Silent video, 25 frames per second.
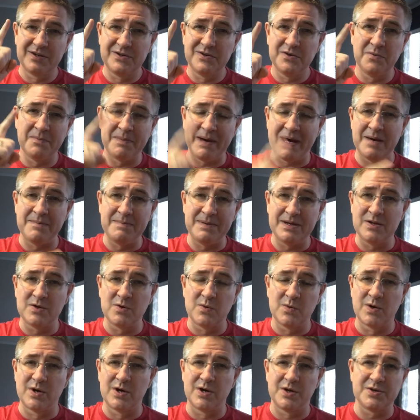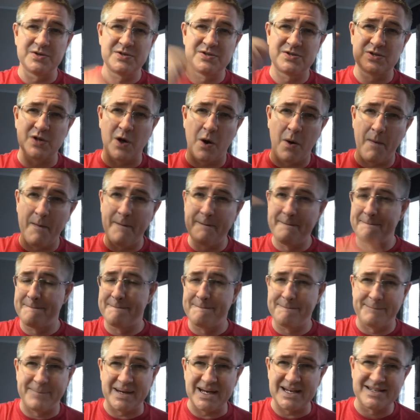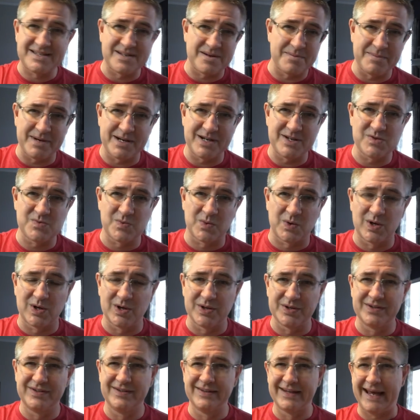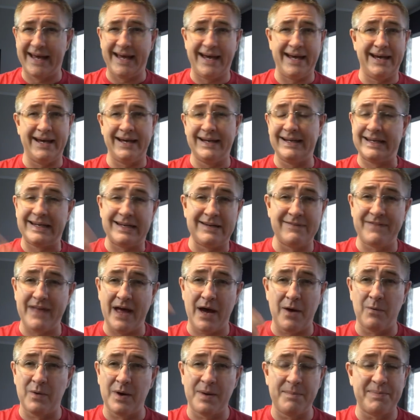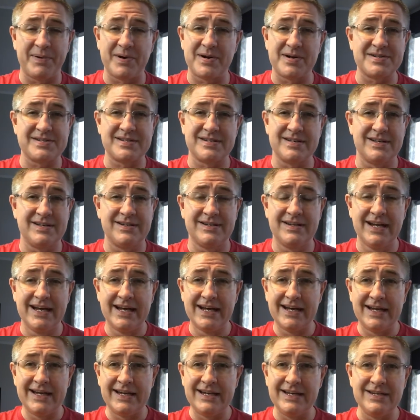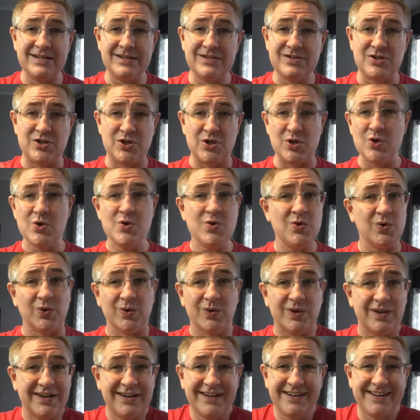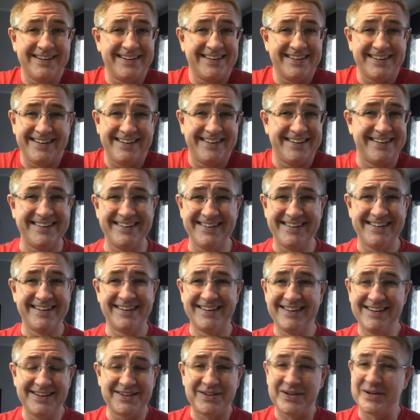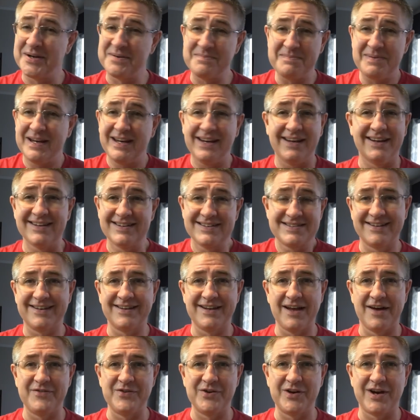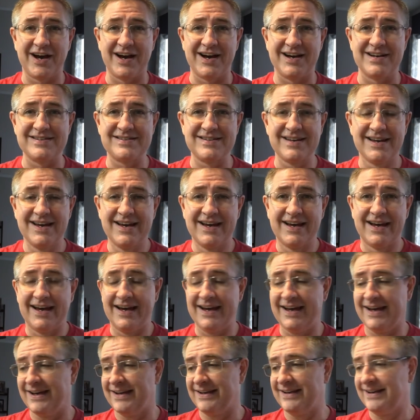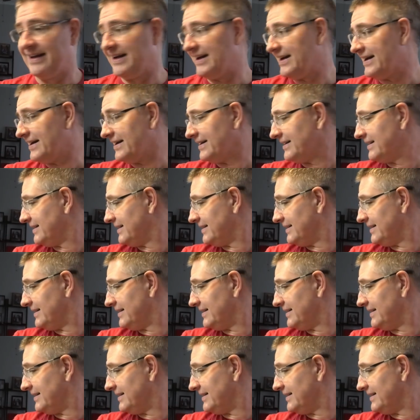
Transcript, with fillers: you may be the world. So be somebody's world. And if that one person is you, it could be. Love you guys. And, uh,